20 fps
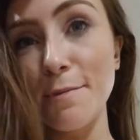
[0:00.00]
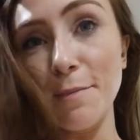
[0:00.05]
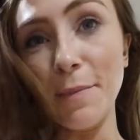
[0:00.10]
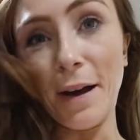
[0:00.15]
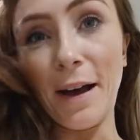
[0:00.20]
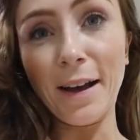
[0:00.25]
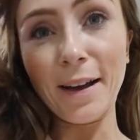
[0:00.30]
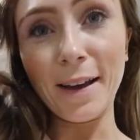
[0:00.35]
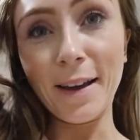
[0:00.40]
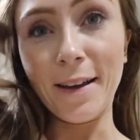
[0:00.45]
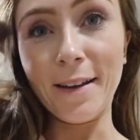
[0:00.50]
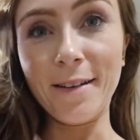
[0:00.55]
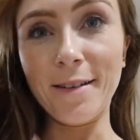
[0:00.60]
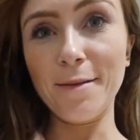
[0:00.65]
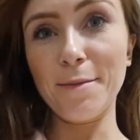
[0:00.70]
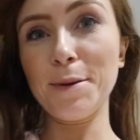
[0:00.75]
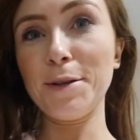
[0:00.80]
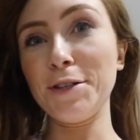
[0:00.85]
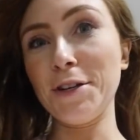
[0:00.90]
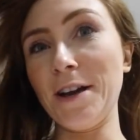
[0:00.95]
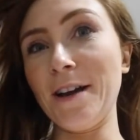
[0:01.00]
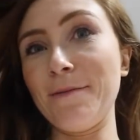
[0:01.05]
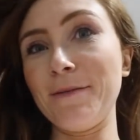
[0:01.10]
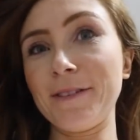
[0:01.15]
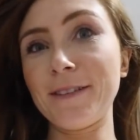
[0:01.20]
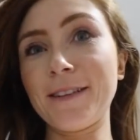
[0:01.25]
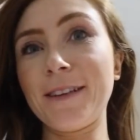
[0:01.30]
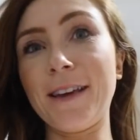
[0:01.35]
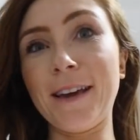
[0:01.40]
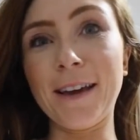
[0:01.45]
Back in
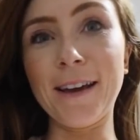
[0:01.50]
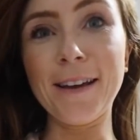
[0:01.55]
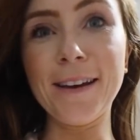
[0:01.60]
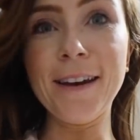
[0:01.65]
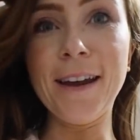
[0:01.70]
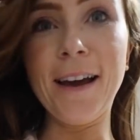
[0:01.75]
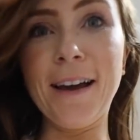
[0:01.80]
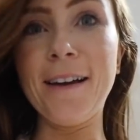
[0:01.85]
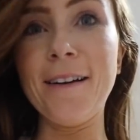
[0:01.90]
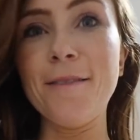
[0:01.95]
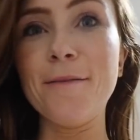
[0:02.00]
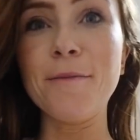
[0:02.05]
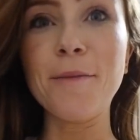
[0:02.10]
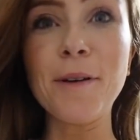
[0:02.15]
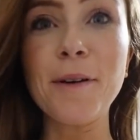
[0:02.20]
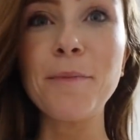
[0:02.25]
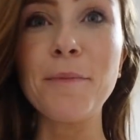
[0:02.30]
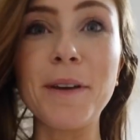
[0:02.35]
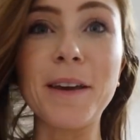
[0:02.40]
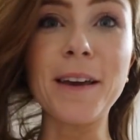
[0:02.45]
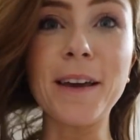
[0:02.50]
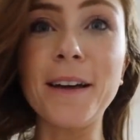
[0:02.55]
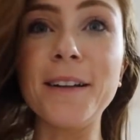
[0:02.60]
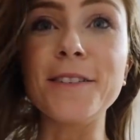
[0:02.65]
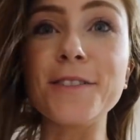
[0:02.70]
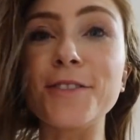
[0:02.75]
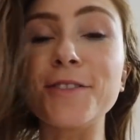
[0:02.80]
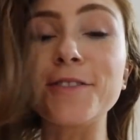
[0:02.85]
pajamas again. Me and Kellen